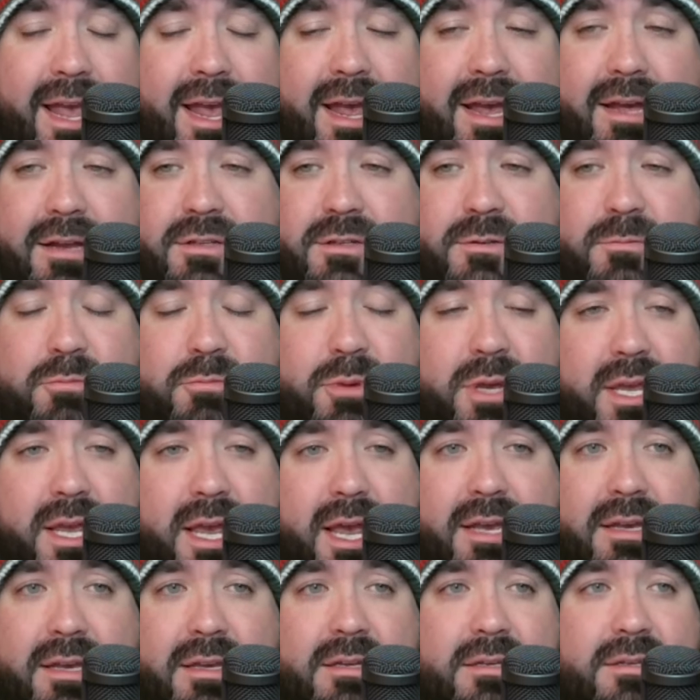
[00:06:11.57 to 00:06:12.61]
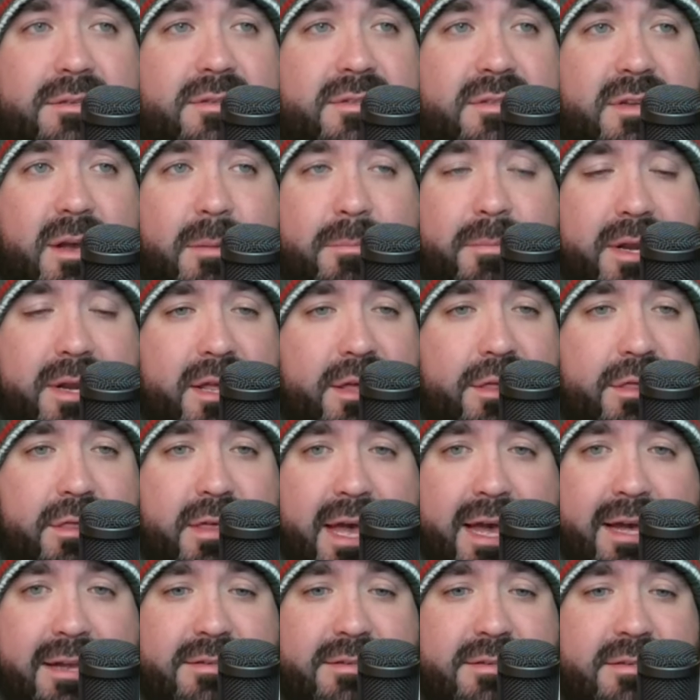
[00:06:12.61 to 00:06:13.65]
and being somebody
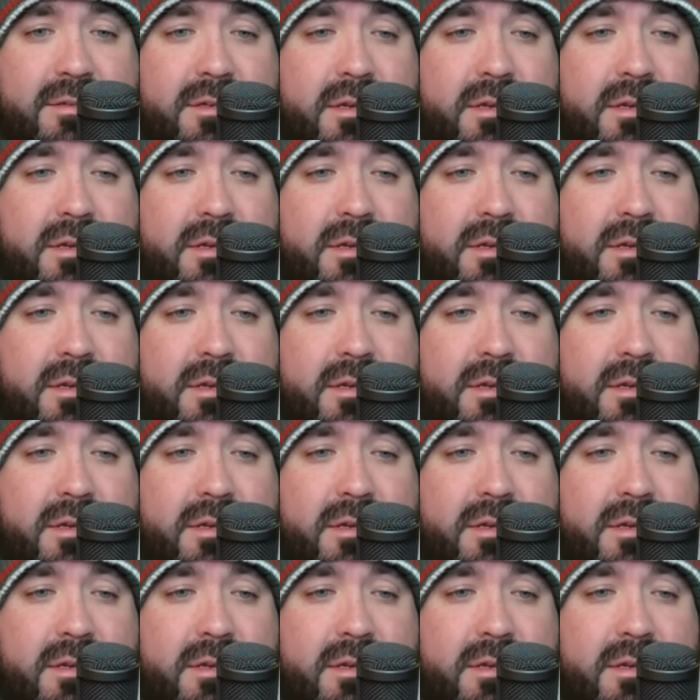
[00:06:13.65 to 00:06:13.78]
that